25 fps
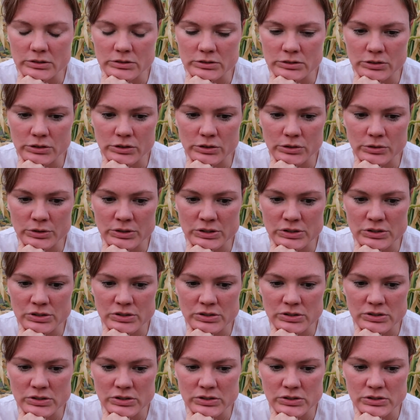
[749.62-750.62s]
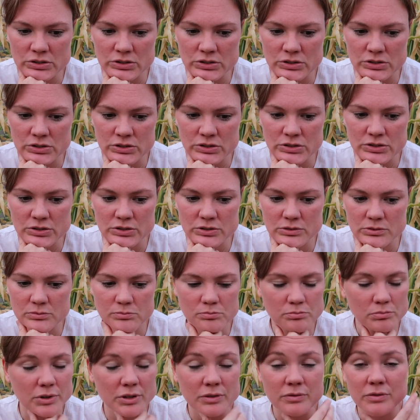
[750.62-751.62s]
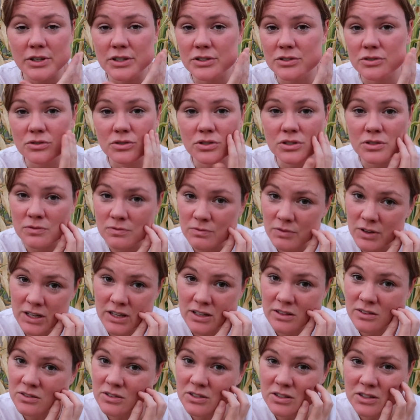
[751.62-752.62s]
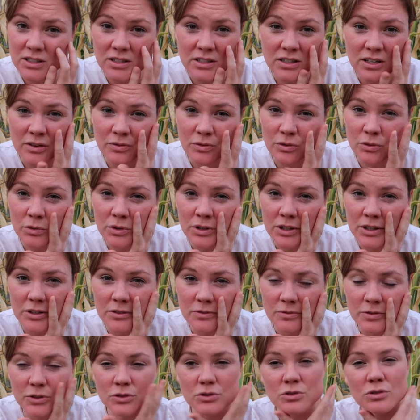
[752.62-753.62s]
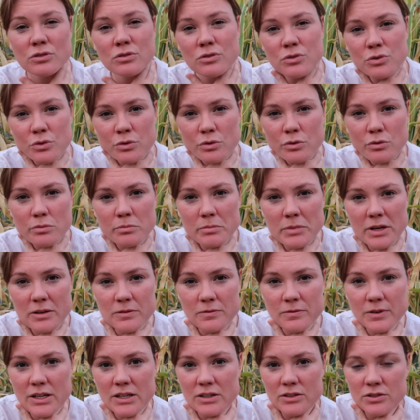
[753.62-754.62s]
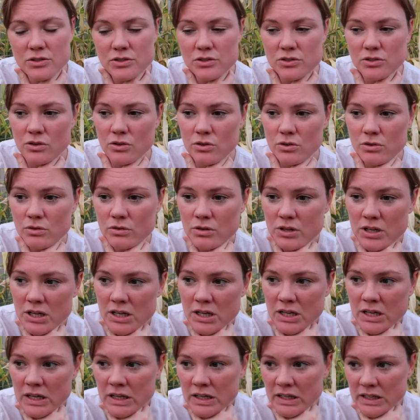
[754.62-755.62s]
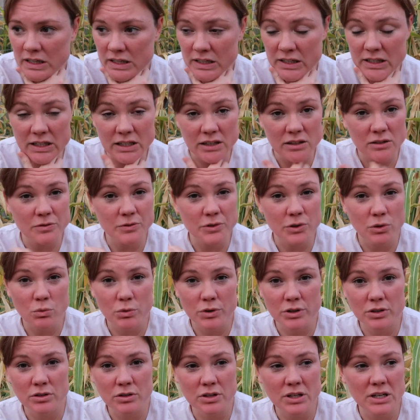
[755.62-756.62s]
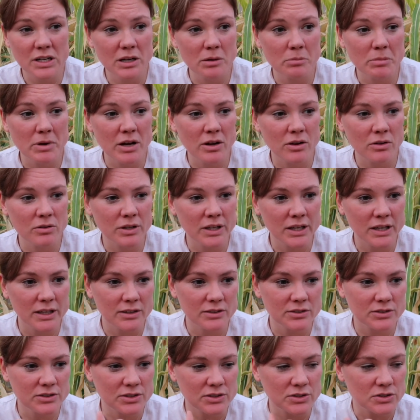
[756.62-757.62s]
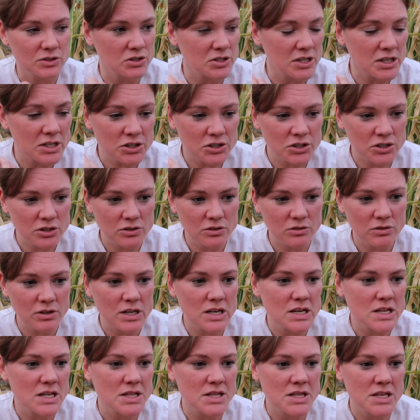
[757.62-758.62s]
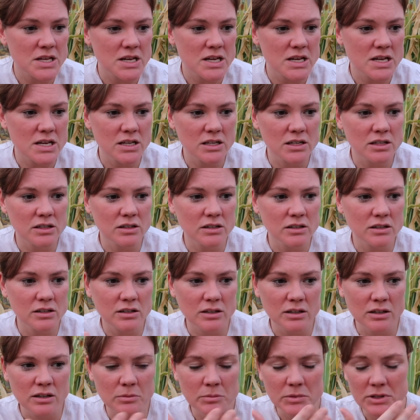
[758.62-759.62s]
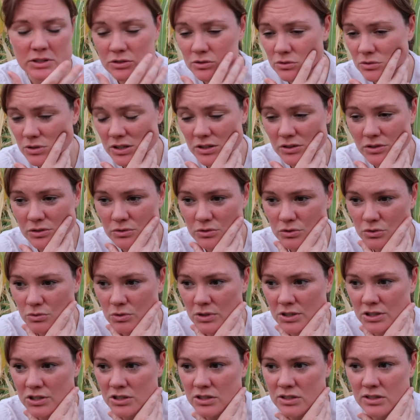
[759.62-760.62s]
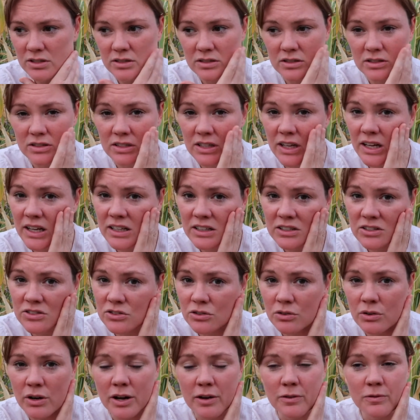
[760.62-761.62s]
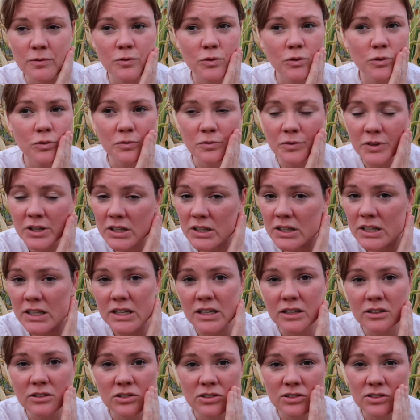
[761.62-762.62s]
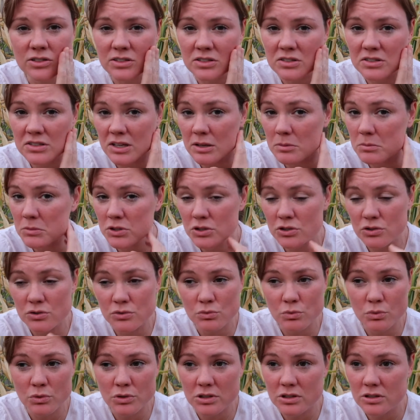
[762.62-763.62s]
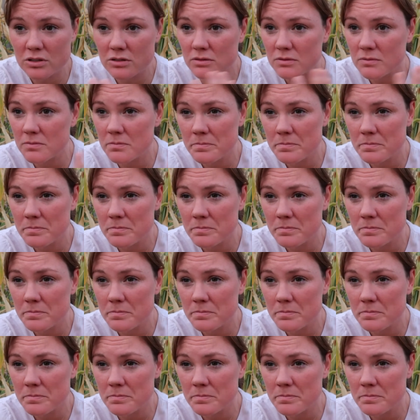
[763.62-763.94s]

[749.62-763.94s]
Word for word: You know, it's it's just blood vessels and veins that never really filtered through my face. So, and again, if you're wondering about like sensation or anything, um, I do get those questions. Yeah, I still have full feeling, just the same as you would